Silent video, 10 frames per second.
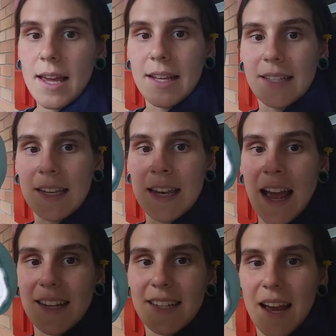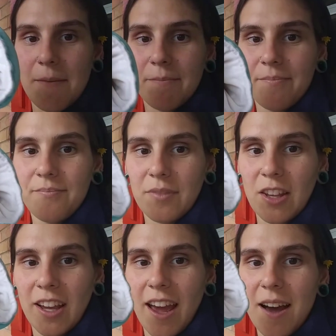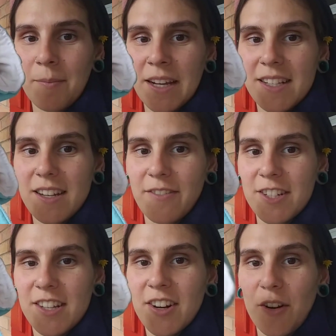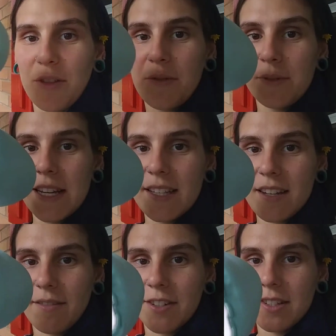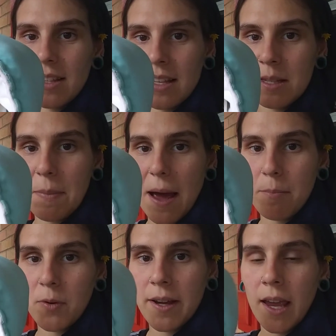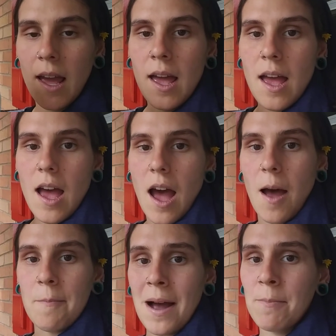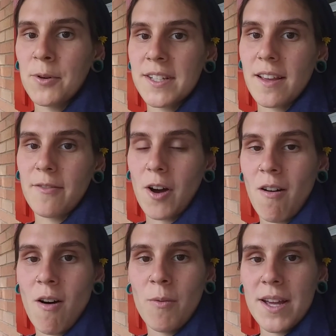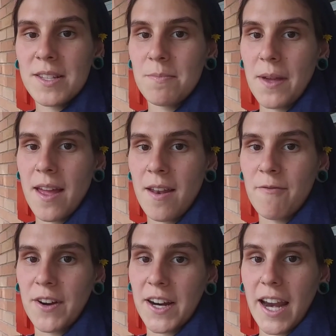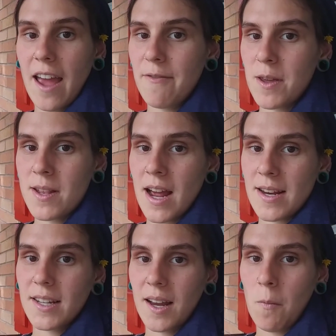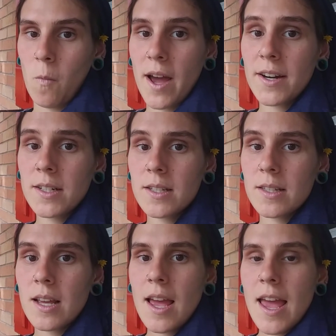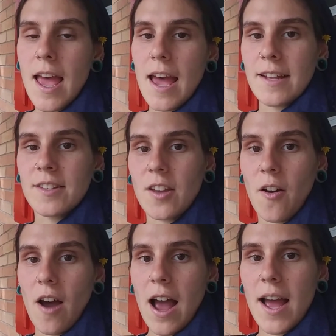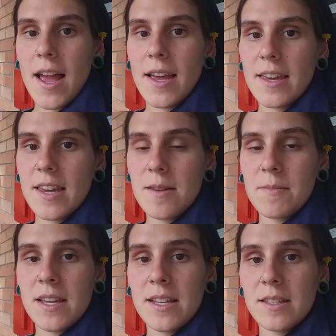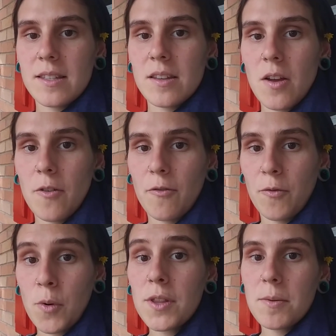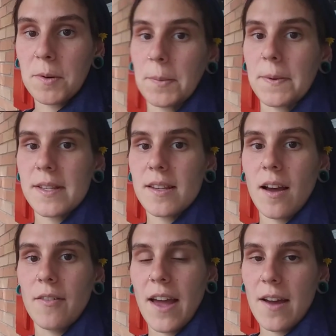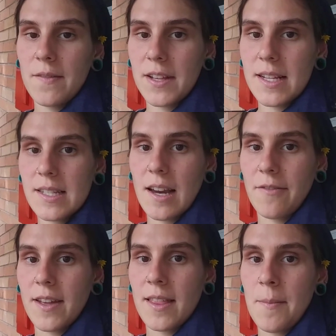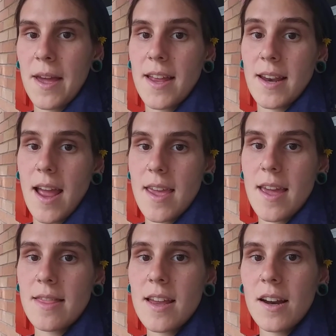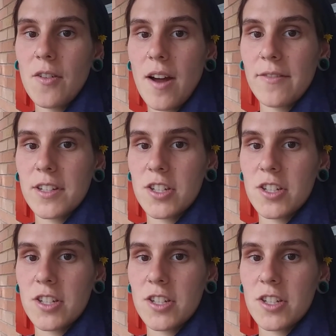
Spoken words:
is nighttime. Look at how many stuffers. There are 3 stuffers in this bad boy. My boys have always been very heavy nighttime wetters, and so I keep these for the purpose of heavily stuffing them at night. And then I don't have to